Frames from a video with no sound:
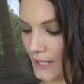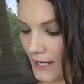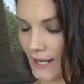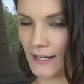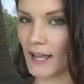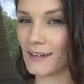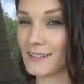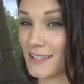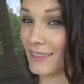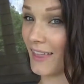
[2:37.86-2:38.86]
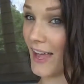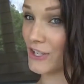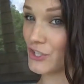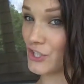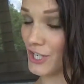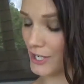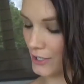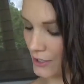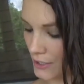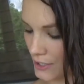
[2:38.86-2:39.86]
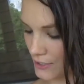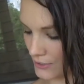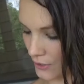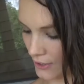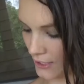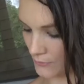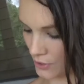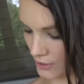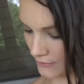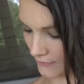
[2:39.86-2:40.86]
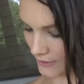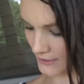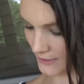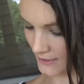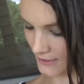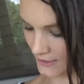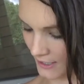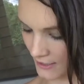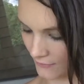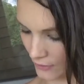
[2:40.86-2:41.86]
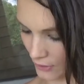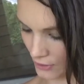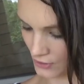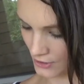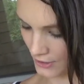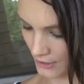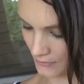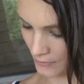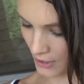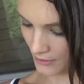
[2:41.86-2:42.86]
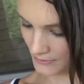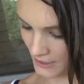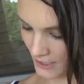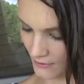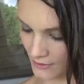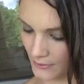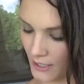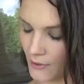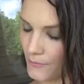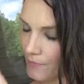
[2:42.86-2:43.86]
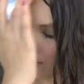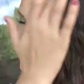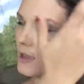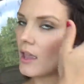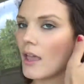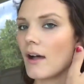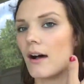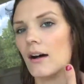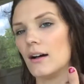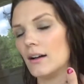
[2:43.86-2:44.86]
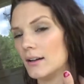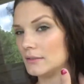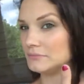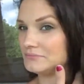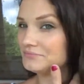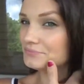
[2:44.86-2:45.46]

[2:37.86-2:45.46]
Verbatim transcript: that I kind of did last year. Sorry, I'm trying to fix this thing for her. She had popped it out. There we go. You, um,